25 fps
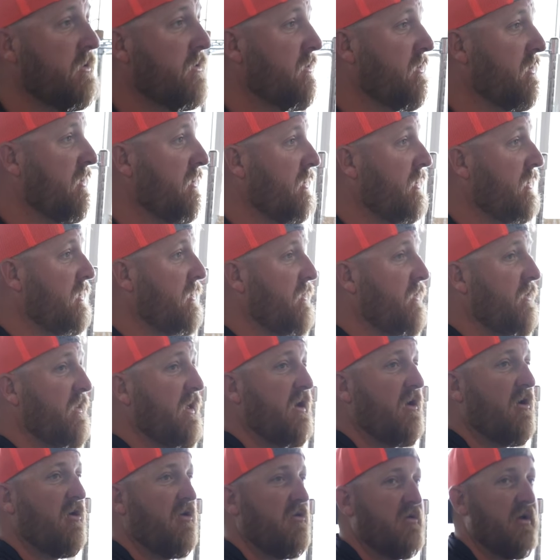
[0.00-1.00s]
Mon-
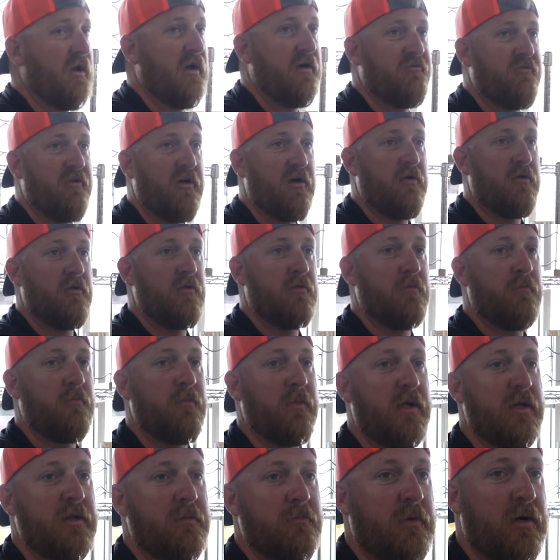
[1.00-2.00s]
money what?
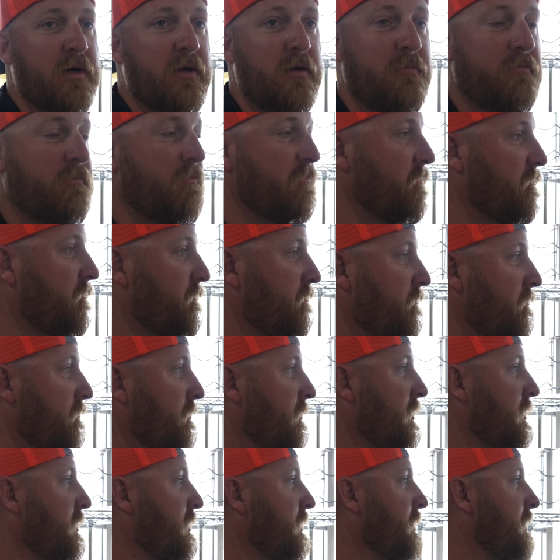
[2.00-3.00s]
Money,
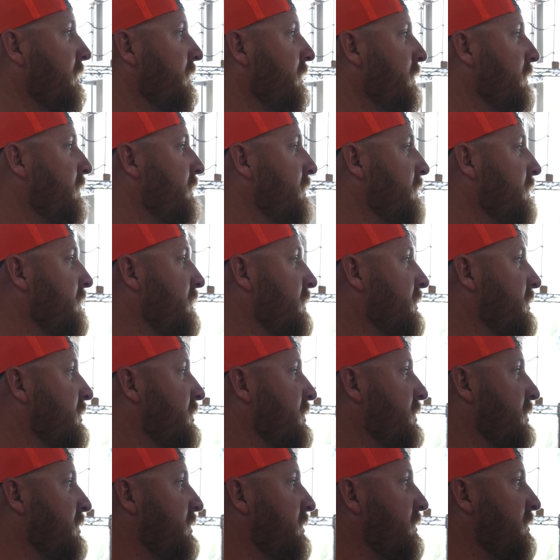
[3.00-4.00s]
money. Money
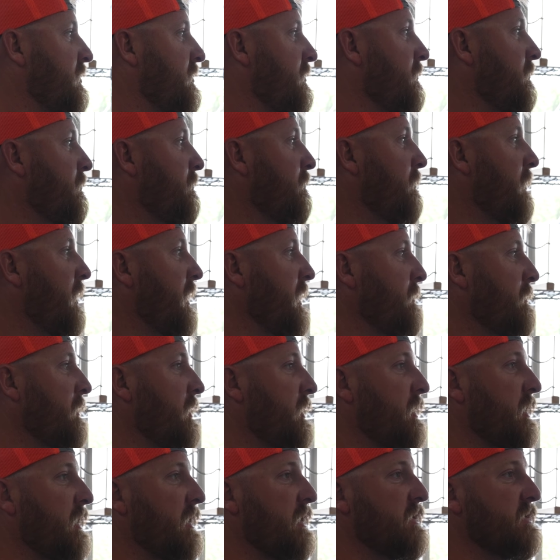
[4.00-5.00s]
what? Money
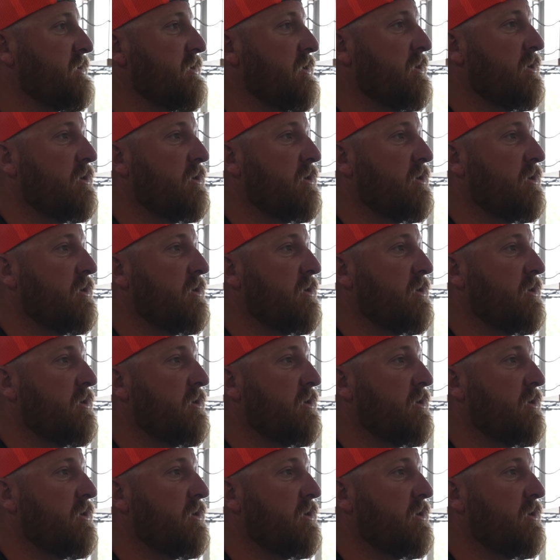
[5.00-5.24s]
Mondays.